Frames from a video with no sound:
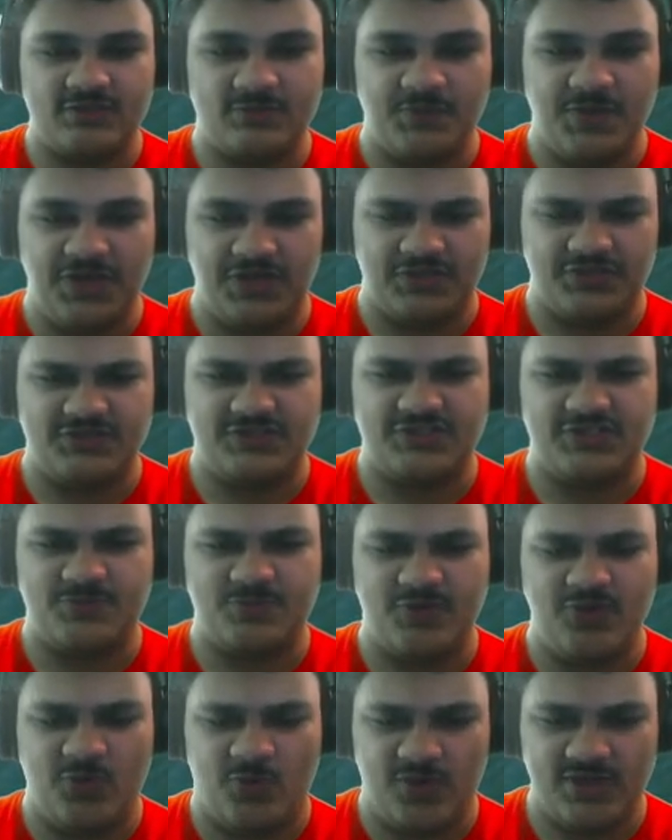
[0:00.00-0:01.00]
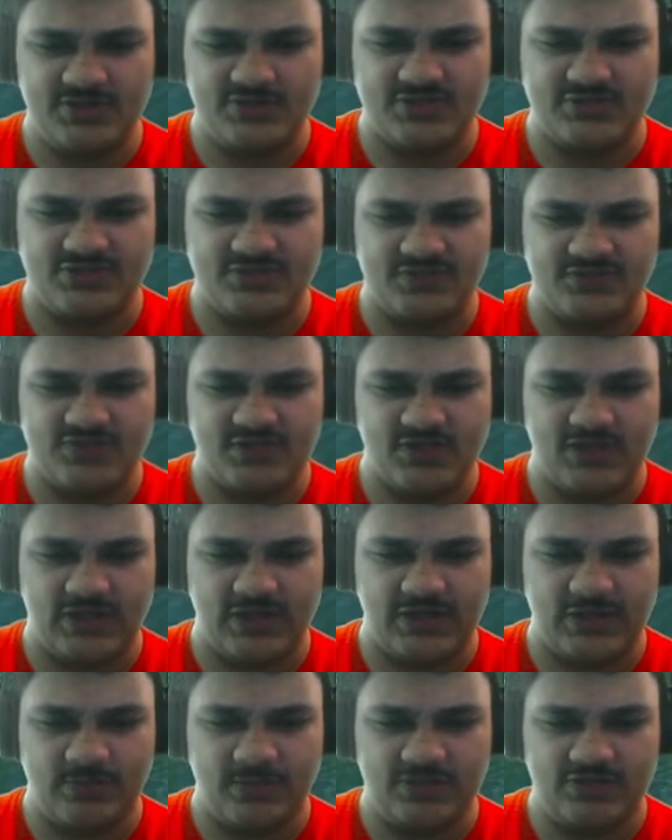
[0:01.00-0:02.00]
Man, it's been a while since I've seen
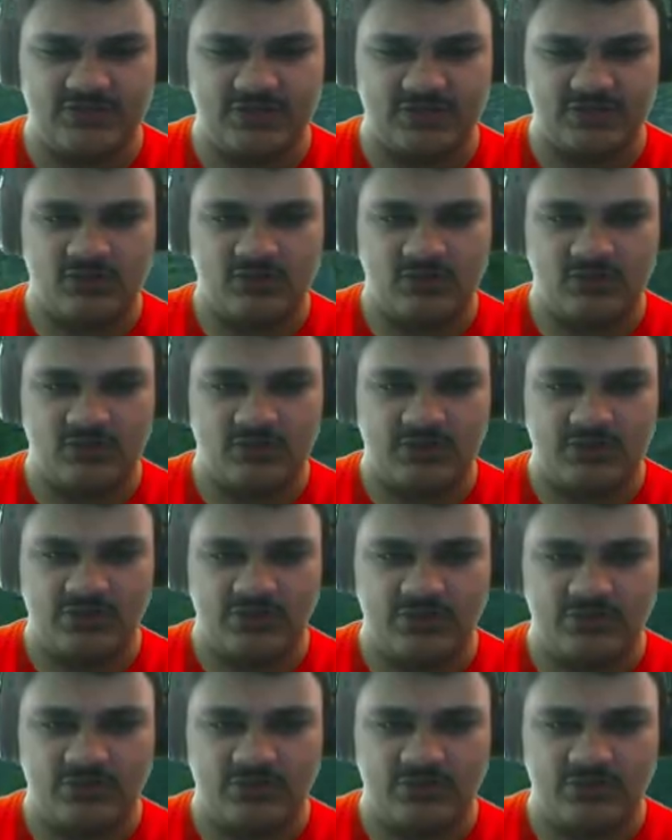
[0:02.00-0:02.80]
that animation. Oh, hello.